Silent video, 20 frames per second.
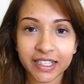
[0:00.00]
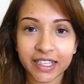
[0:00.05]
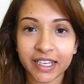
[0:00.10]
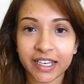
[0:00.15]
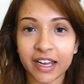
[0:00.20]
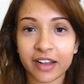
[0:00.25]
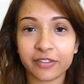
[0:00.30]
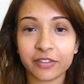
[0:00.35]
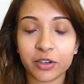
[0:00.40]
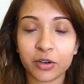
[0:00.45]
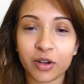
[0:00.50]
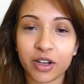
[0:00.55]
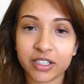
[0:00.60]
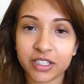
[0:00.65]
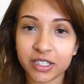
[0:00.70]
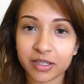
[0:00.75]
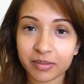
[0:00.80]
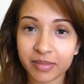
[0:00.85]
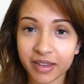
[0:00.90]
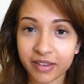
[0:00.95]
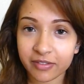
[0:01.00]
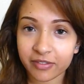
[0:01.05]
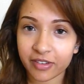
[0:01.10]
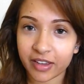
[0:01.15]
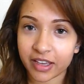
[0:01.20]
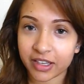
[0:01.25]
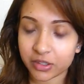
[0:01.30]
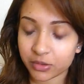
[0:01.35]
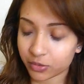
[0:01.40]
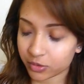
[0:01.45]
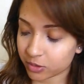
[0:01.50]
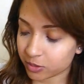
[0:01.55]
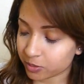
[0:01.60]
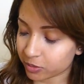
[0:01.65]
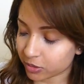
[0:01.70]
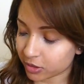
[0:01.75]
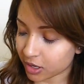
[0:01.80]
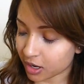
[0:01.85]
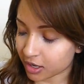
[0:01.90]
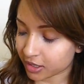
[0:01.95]
did after washing my face was
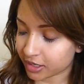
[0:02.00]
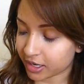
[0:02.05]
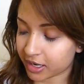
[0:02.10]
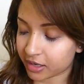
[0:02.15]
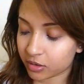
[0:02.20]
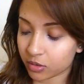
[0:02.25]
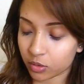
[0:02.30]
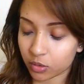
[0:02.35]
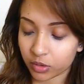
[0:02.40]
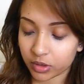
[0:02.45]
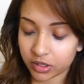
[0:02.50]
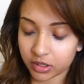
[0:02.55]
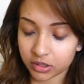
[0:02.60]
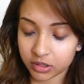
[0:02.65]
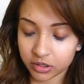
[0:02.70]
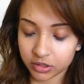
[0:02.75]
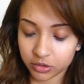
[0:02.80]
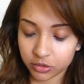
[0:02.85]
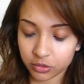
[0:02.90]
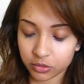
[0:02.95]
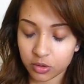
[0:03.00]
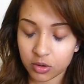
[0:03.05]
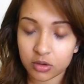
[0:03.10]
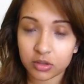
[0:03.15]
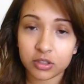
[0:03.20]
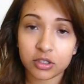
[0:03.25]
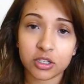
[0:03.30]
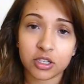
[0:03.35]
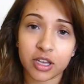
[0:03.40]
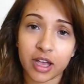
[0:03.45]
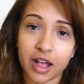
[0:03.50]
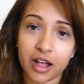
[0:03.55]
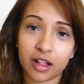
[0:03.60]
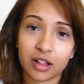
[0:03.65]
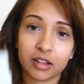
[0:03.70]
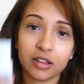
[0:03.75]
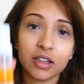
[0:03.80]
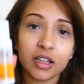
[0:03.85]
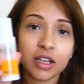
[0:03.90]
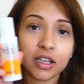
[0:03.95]
put on an oil control
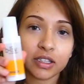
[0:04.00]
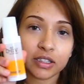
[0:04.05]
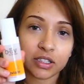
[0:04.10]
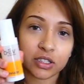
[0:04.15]
gel.